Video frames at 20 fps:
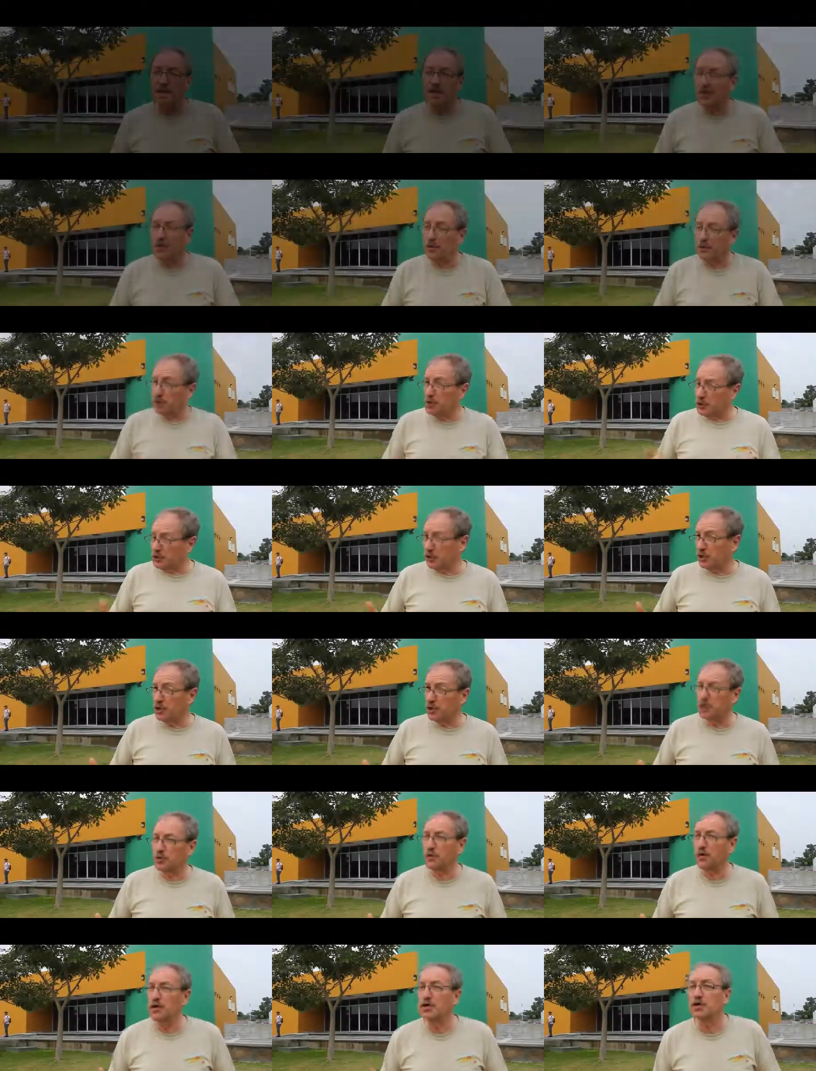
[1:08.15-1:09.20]
Now, the
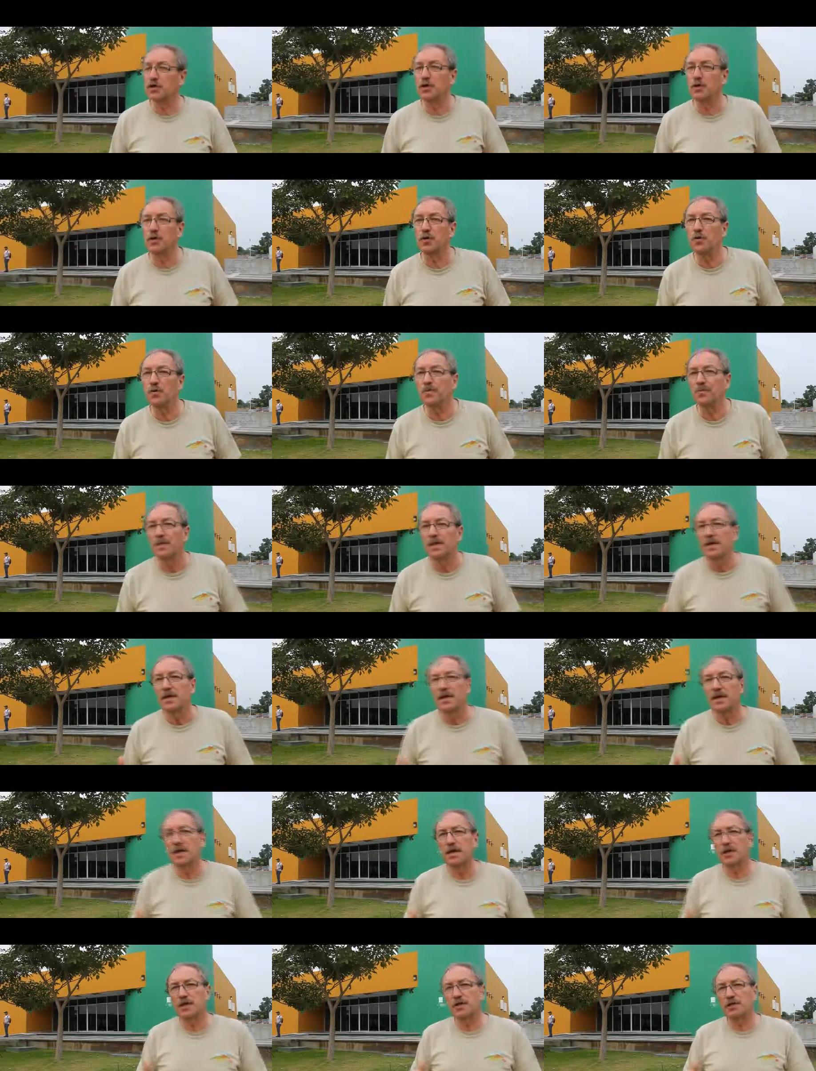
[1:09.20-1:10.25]
research we do
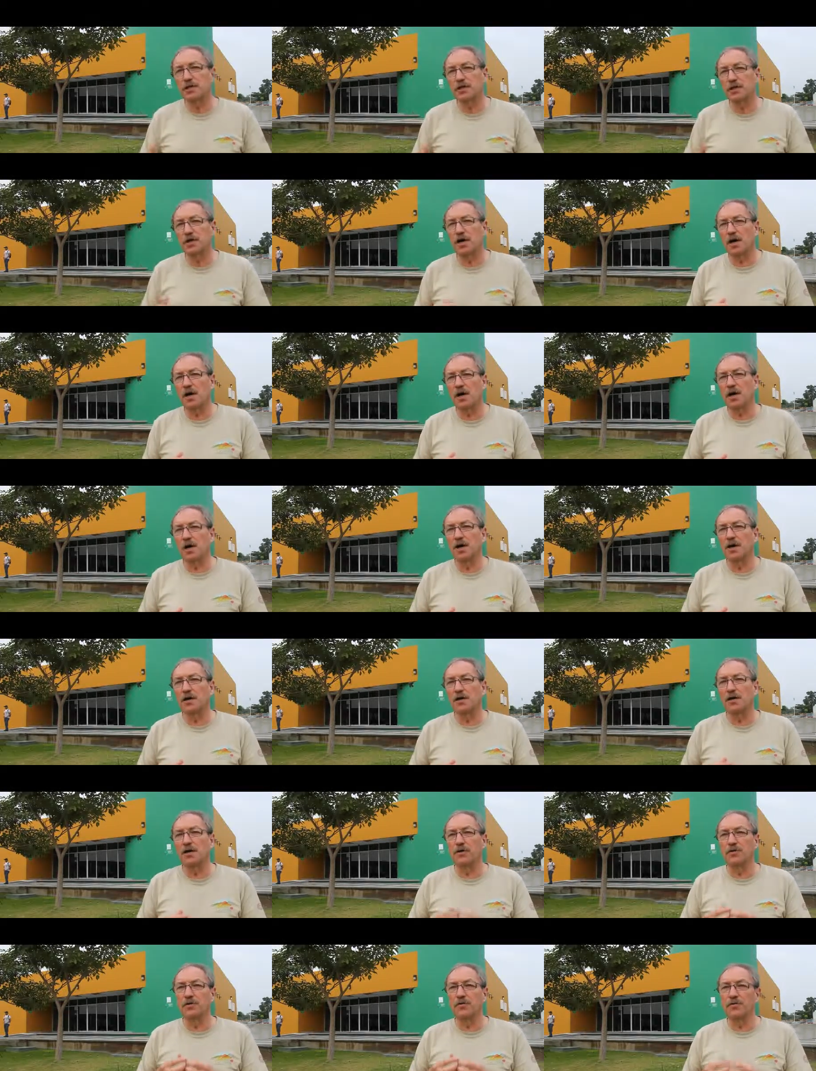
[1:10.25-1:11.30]
is
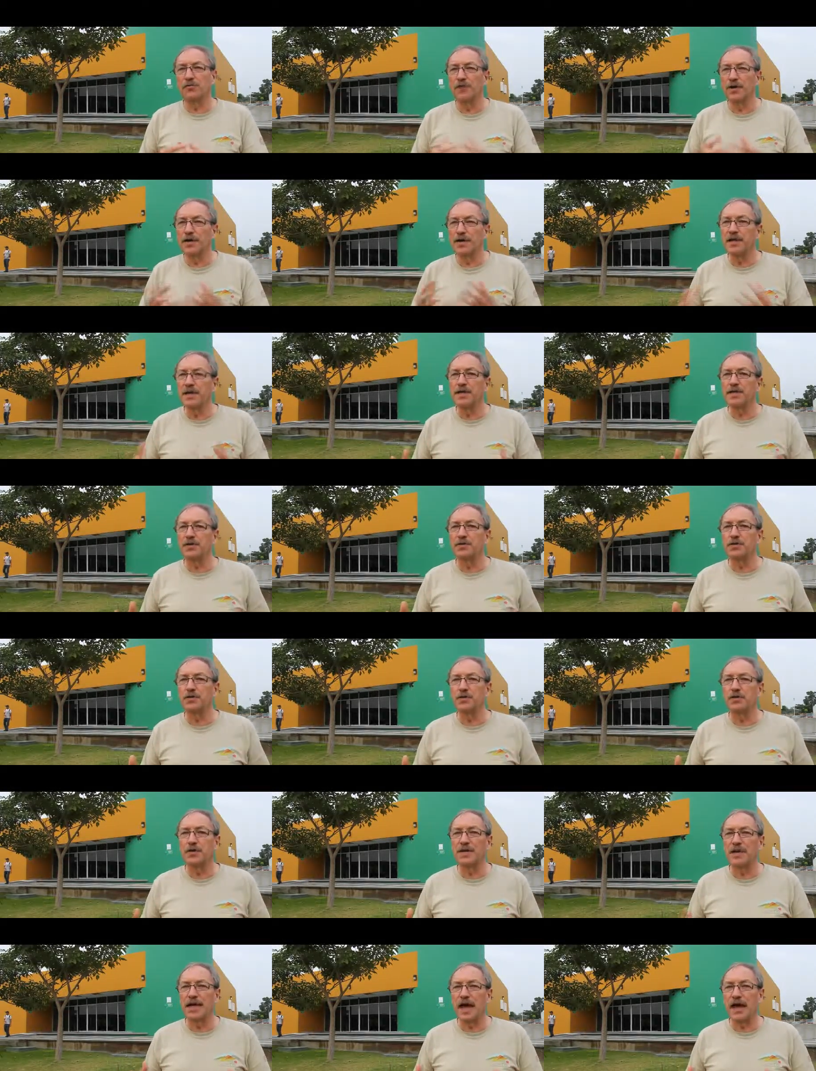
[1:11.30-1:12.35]
really
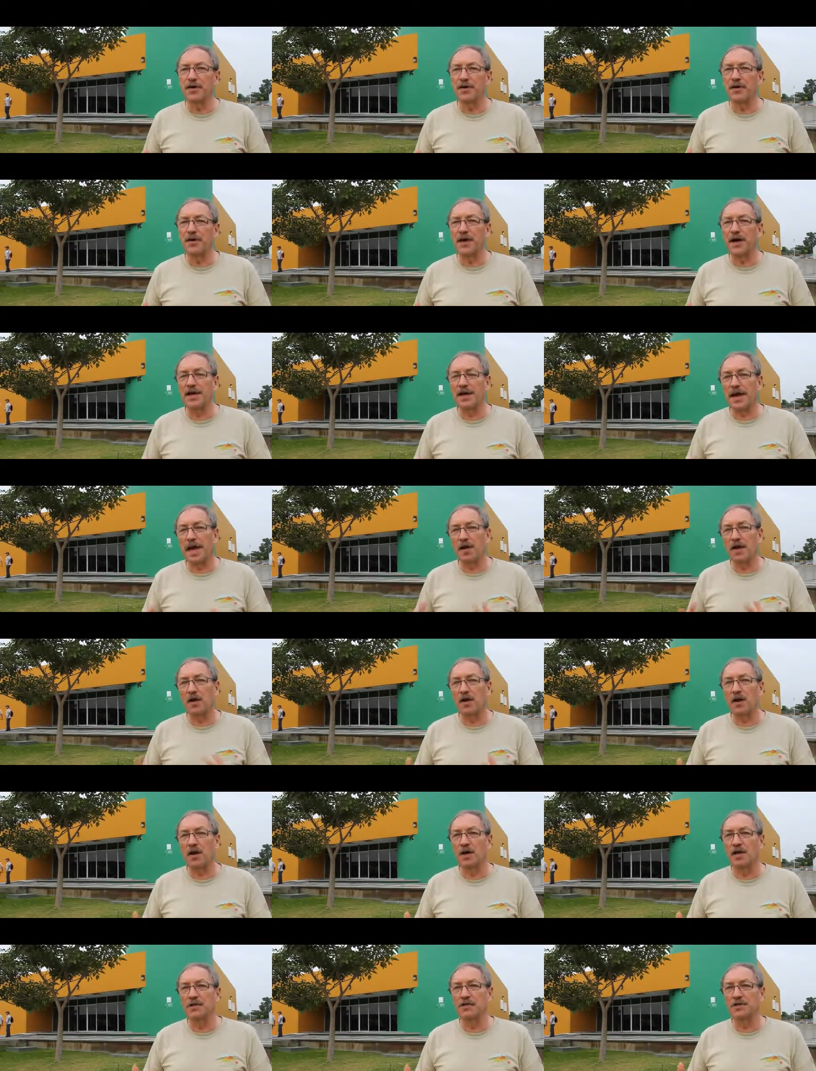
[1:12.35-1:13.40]
to gather and
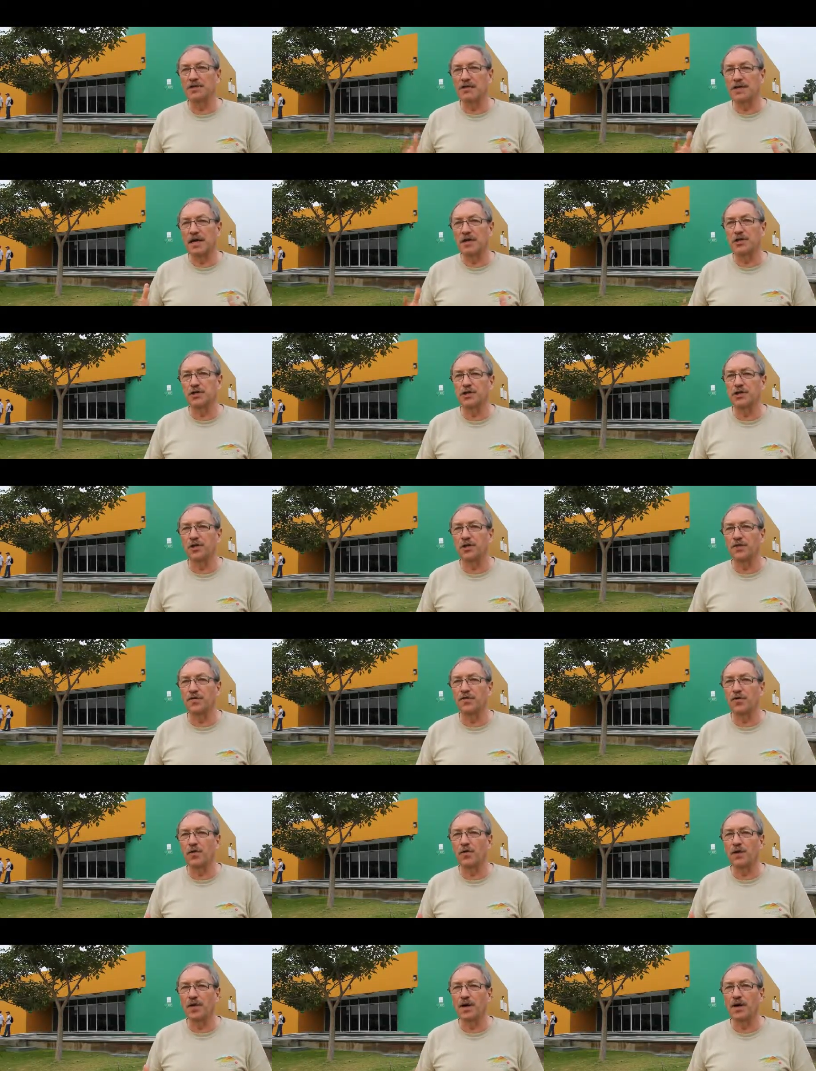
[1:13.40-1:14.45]
analyse data on
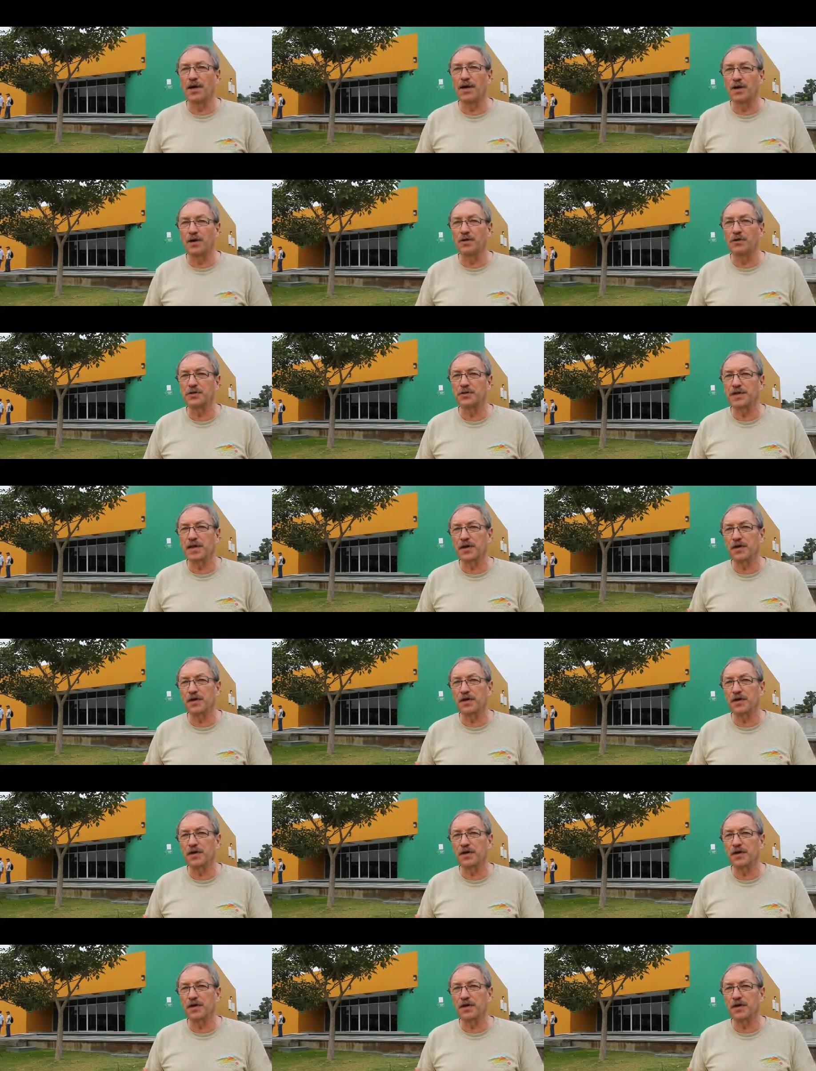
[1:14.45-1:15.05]
volcanoes.